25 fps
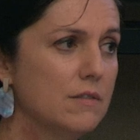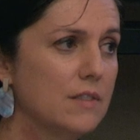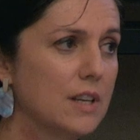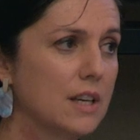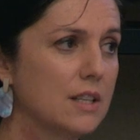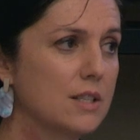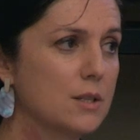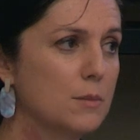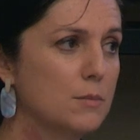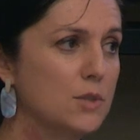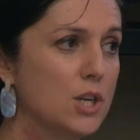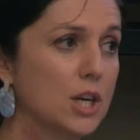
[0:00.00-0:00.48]

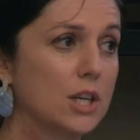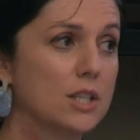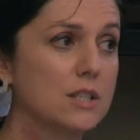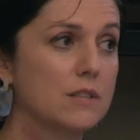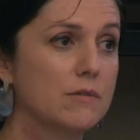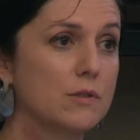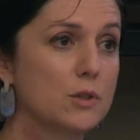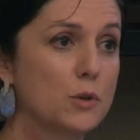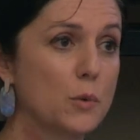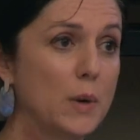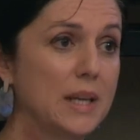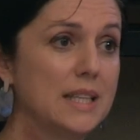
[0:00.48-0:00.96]
that's
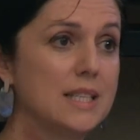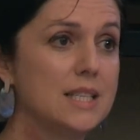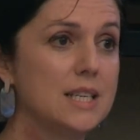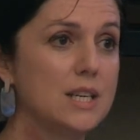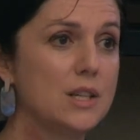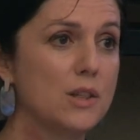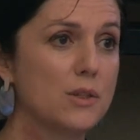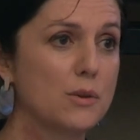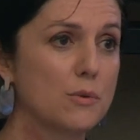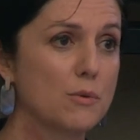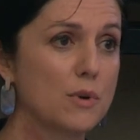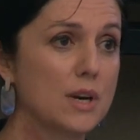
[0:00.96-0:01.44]
Objective
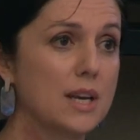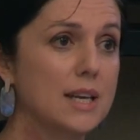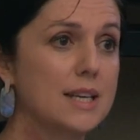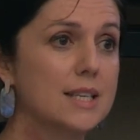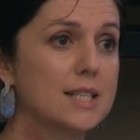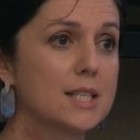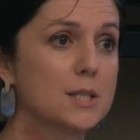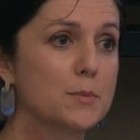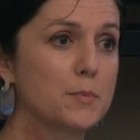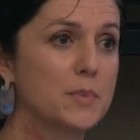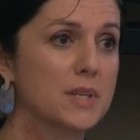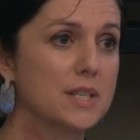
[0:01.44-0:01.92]
23,
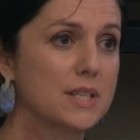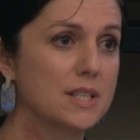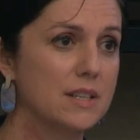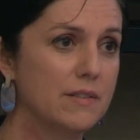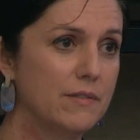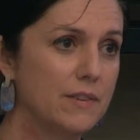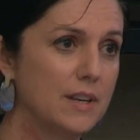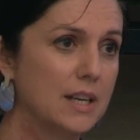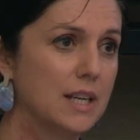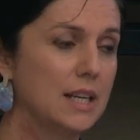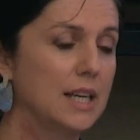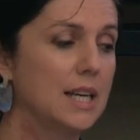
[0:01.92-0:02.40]

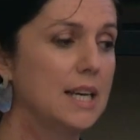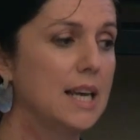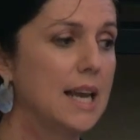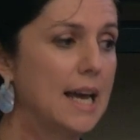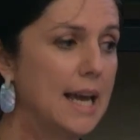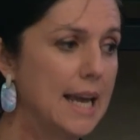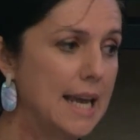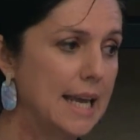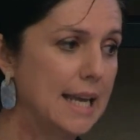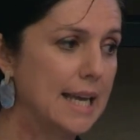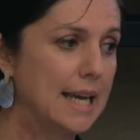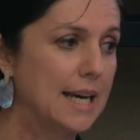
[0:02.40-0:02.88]
specifically
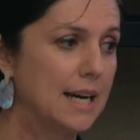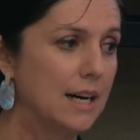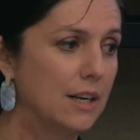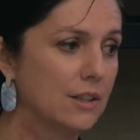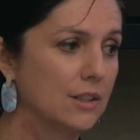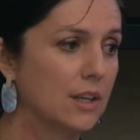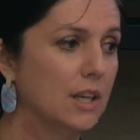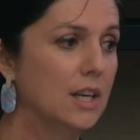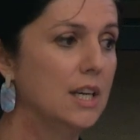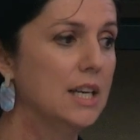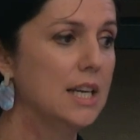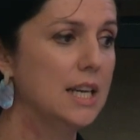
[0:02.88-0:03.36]
laying out
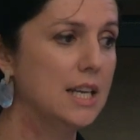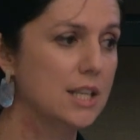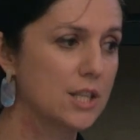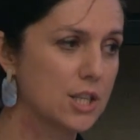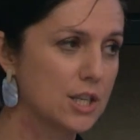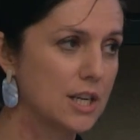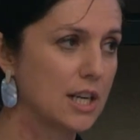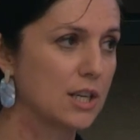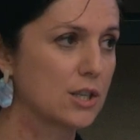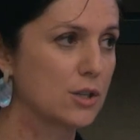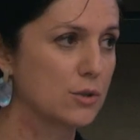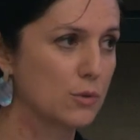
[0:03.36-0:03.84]

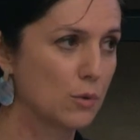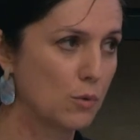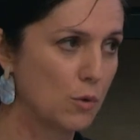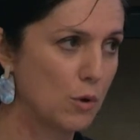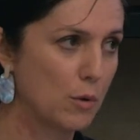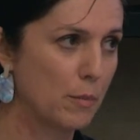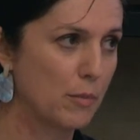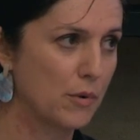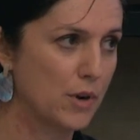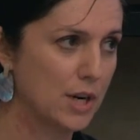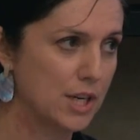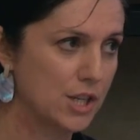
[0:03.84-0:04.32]
international
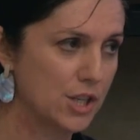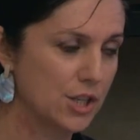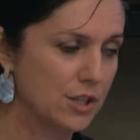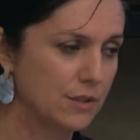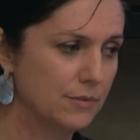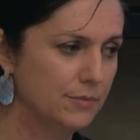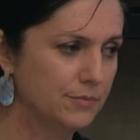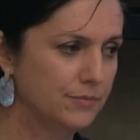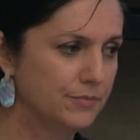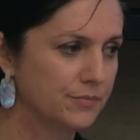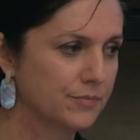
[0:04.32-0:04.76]
cooperation.